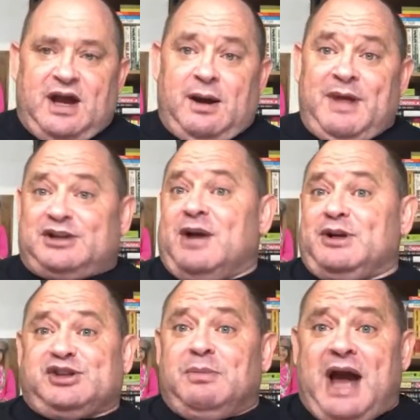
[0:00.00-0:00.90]
I'm not talking
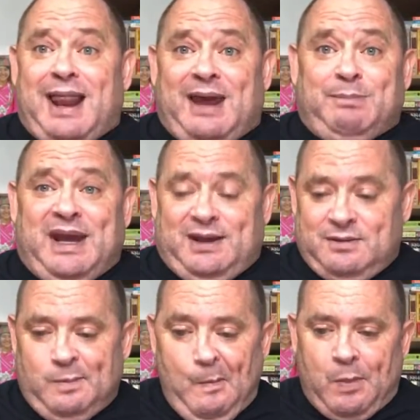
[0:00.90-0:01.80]
about some guy like me,
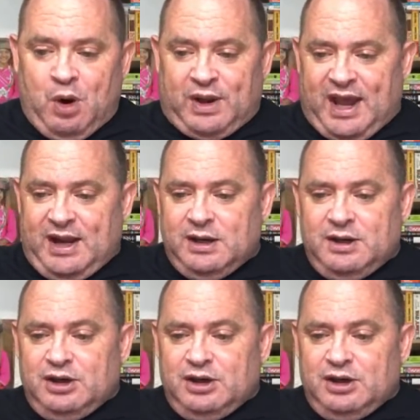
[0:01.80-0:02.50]
okay?